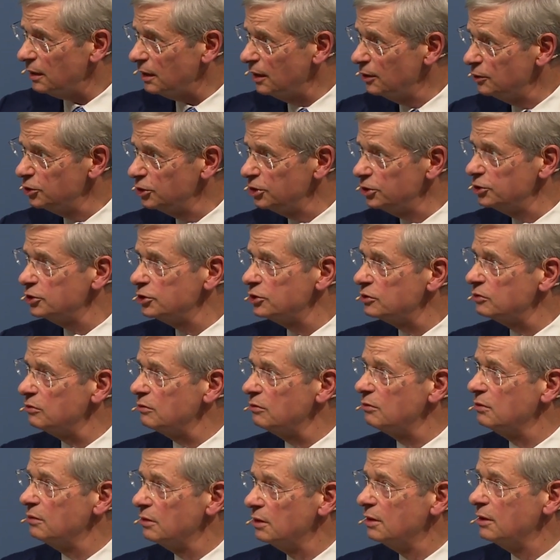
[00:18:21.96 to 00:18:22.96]

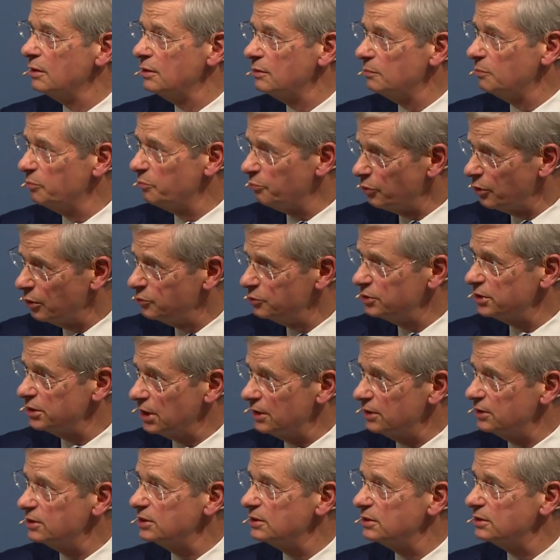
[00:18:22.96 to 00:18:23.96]
digital
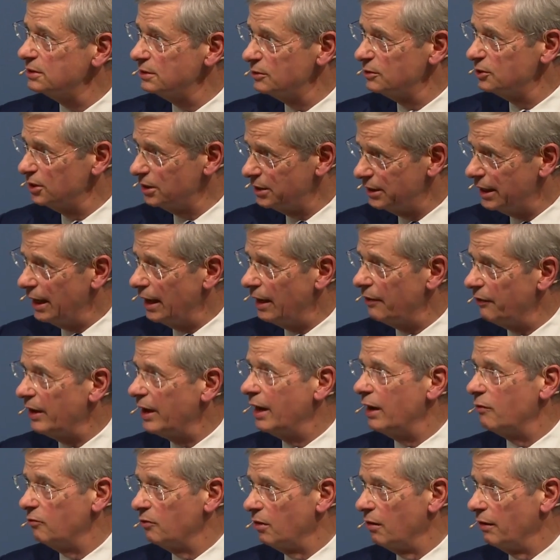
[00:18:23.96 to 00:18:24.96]
process to get
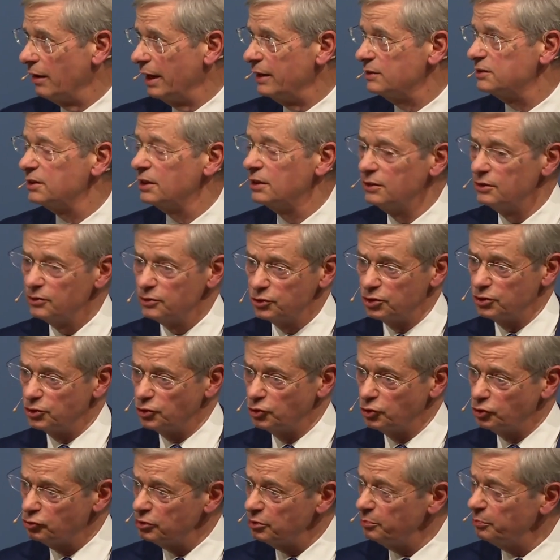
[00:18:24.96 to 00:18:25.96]
that right, to
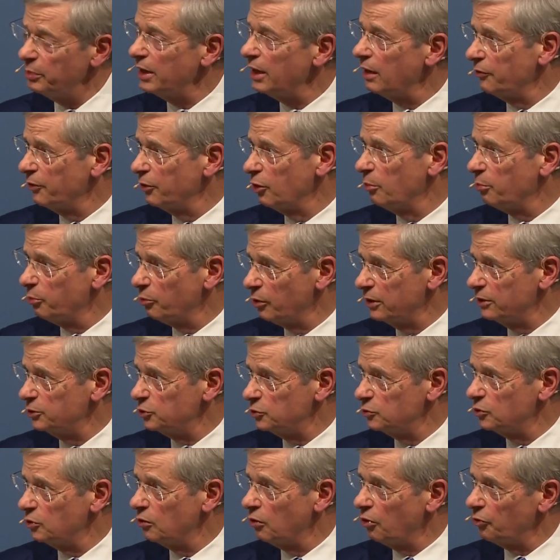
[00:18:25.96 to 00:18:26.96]
strip out the
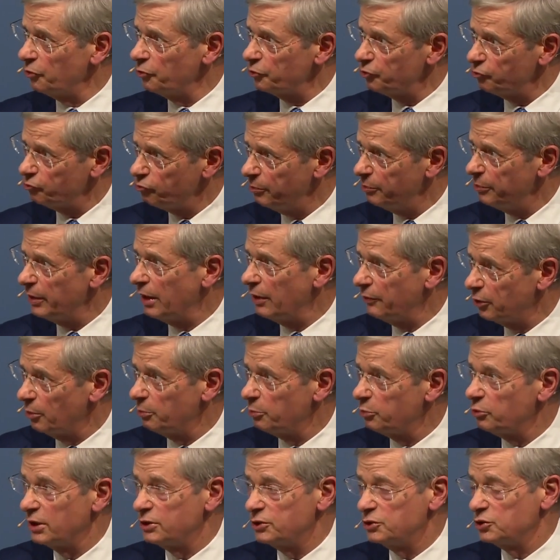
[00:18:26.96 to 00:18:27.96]
operational costs, strip out the
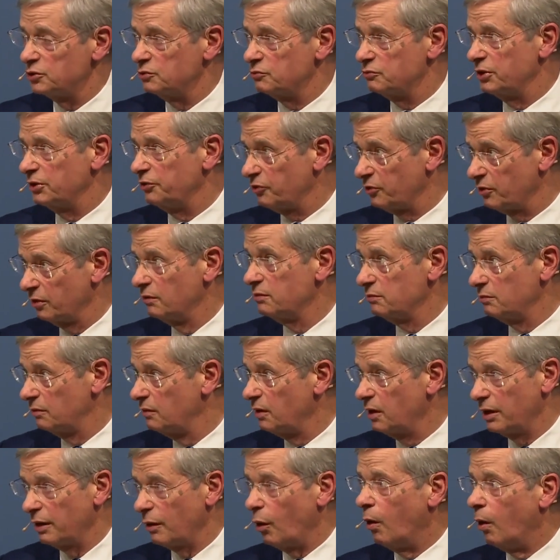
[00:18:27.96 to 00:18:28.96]
operational risk,
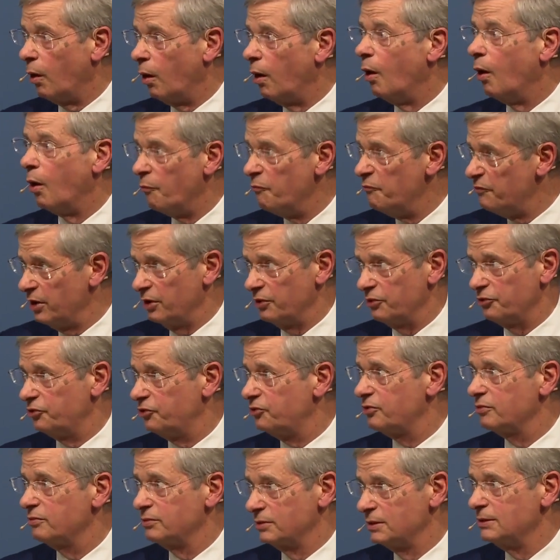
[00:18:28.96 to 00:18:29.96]

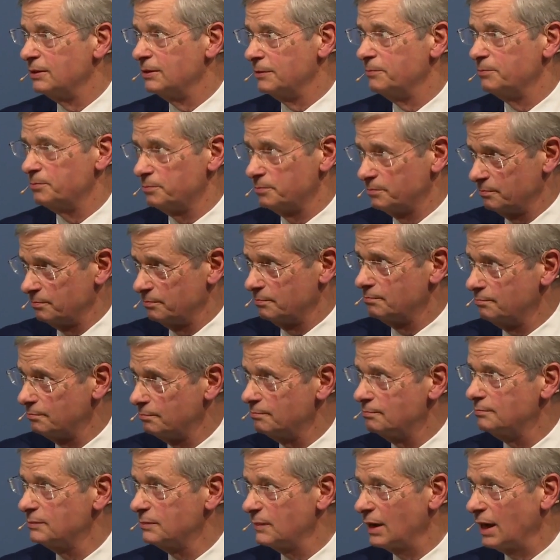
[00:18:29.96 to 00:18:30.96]
obvious,
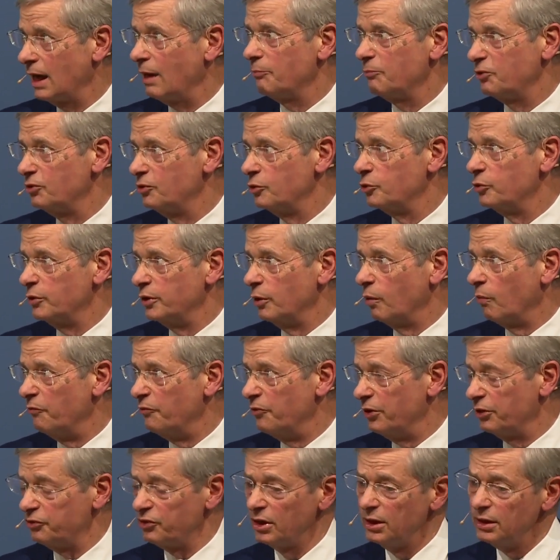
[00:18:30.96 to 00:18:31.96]
absolutely
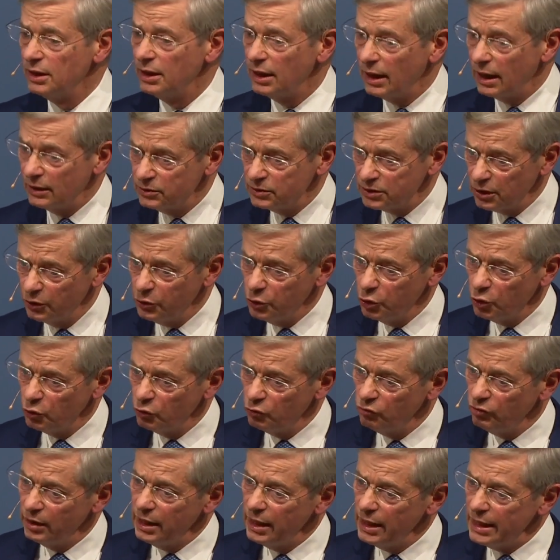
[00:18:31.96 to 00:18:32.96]
obvious. And so you're
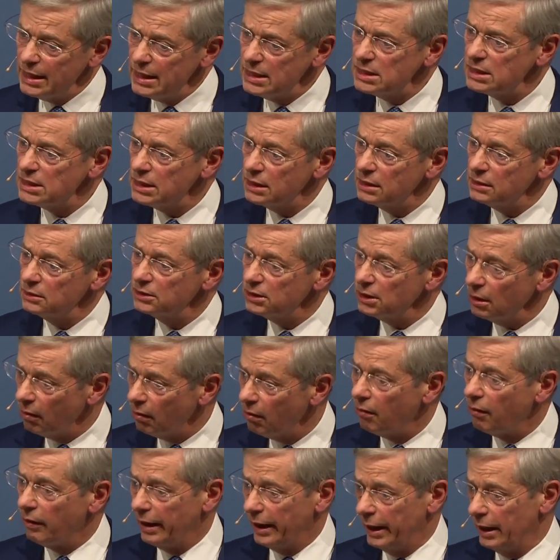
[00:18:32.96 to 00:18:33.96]
releasing
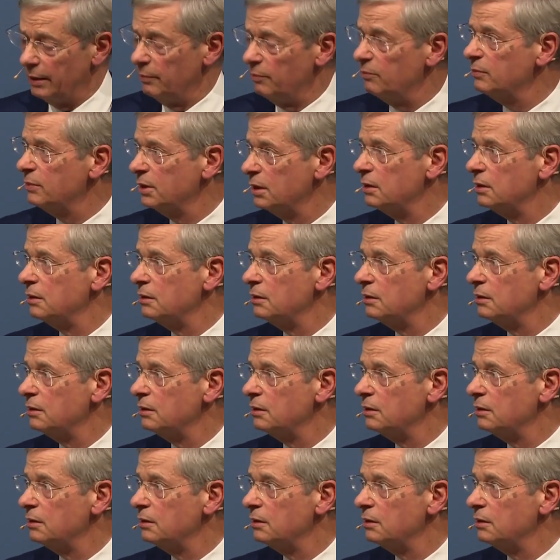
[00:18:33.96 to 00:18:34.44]
time